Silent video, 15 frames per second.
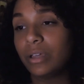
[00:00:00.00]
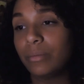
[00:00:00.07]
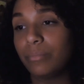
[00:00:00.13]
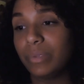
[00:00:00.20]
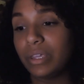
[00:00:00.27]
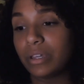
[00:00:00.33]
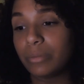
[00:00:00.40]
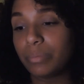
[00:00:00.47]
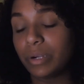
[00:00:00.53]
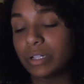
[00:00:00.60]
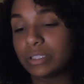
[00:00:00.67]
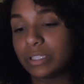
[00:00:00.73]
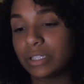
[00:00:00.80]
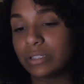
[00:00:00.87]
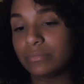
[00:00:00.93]
Be a good
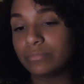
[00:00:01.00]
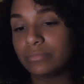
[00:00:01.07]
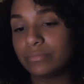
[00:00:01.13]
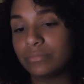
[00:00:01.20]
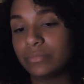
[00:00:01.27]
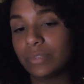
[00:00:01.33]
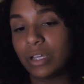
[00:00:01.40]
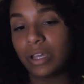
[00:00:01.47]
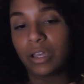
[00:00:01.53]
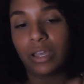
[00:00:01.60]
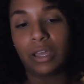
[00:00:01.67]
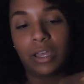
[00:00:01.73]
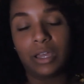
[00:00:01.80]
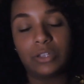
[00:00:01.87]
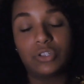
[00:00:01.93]
person.
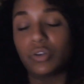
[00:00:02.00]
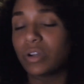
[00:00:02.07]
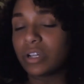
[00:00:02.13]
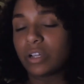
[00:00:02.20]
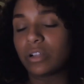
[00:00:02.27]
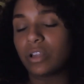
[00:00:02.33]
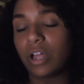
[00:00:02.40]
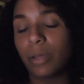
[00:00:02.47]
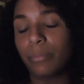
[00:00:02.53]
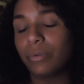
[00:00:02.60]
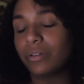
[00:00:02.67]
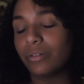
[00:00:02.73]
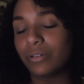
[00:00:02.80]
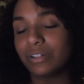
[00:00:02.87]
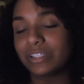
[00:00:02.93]
Join a
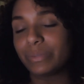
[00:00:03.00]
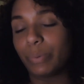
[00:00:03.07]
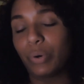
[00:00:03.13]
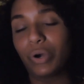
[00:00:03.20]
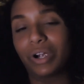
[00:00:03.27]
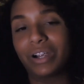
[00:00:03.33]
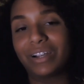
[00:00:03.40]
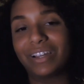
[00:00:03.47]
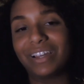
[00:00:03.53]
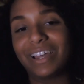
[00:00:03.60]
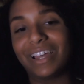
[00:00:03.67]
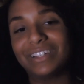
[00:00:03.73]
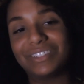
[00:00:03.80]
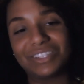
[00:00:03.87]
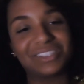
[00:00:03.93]
club or a sport,
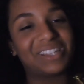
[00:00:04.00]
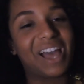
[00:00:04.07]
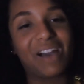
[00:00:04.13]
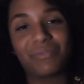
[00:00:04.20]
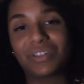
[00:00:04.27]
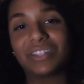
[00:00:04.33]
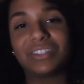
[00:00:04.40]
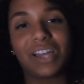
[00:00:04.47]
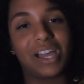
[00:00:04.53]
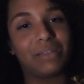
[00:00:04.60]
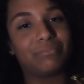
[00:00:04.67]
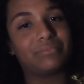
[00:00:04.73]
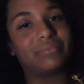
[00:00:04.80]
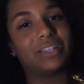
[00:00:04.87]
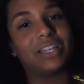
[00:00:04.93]
and just have a good
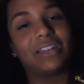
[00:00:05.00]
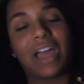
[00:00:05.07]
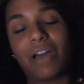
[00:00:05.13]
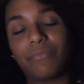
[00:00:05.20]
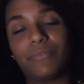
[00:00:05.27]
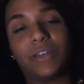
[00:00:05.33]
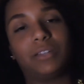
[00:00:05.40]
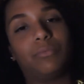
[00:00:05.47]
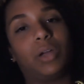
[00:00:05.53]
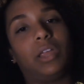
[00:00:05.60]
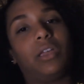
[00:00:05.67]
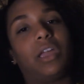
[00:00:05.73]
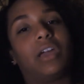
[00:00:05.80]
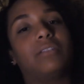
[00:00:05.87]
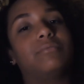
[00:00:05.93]
time and have fun while
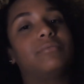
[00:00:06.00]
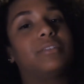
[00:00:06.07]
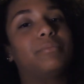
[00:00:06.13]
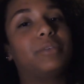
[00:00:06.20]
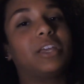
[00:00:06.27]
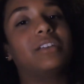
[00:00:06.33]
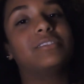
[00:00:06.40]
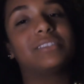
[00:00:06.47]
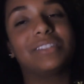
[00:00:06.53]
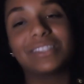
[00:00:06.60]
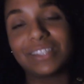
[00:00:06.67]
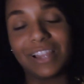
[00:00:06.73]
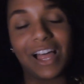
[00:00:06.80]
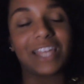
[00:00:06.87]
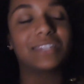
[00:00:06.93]
you can, because it
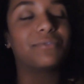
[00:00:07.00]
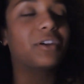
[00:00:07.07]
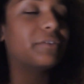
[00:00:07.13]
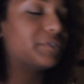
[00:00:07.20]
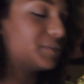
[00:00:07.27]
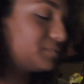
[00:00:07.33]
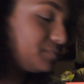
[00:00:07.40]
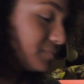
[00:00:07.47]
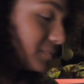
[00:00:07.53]
doesn't last forever.